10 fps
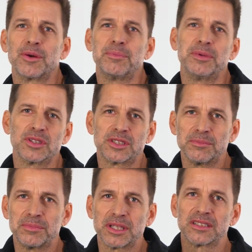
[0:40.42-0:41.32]
I would build
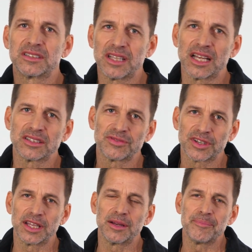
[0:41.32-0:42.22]
some big sets
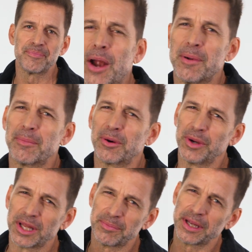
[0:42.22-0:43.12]
for them. I remember
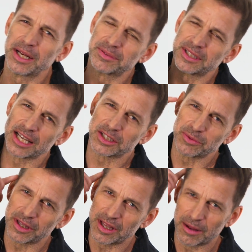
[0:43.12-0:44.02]
really being
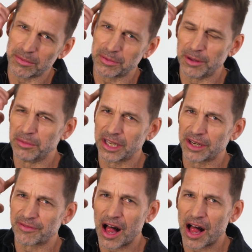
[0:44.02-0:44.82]
obsessed with um, the Millennium